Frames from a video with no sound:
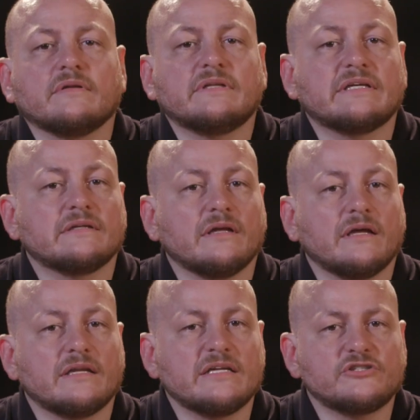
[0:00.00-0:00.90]
The
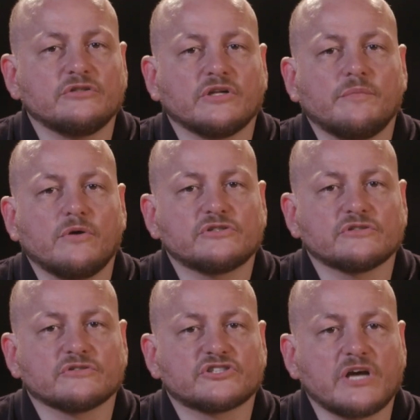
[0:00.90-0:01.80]
initial
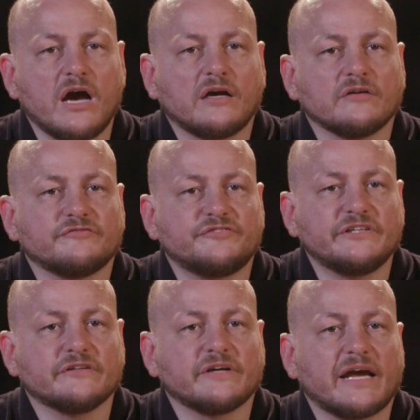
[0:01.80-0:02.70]
emotional shock,
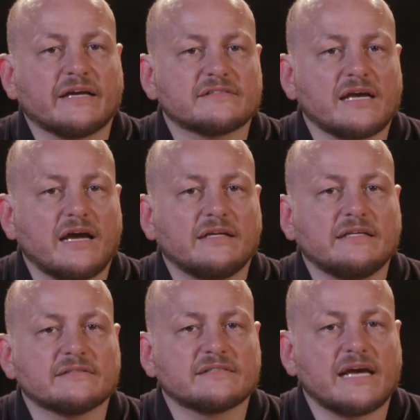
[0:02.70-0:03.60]
fear,
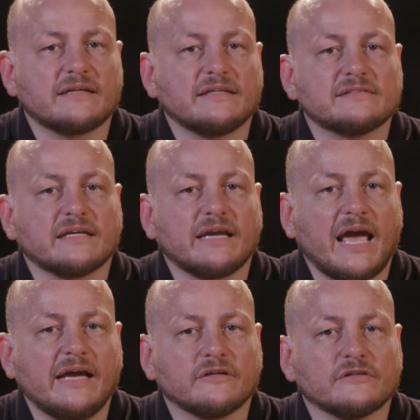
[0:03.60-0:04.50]
anxiety, sadness, and
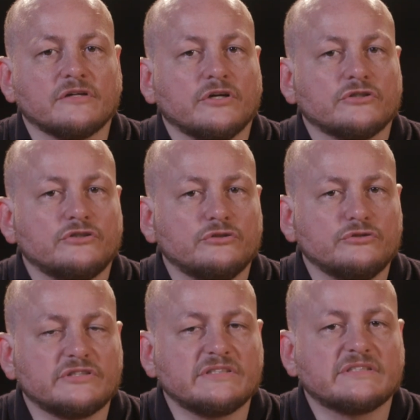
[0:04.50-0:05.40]
anger
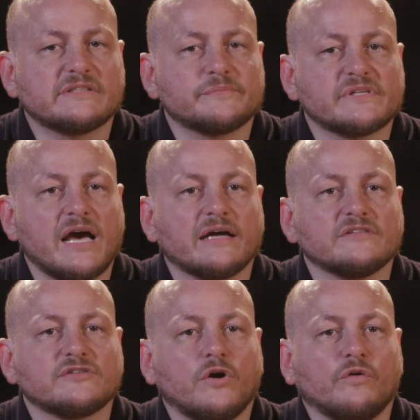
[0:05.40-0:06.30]
usually
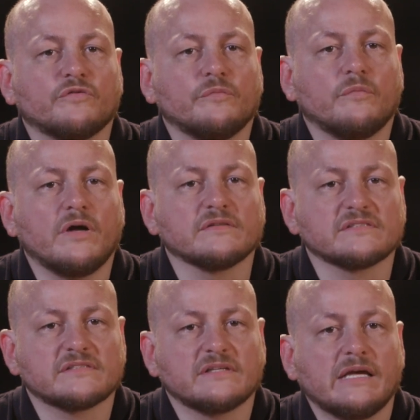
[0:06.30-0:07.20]
subsides over
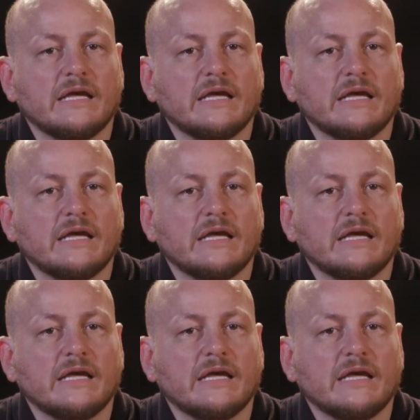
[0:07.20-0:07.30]
months,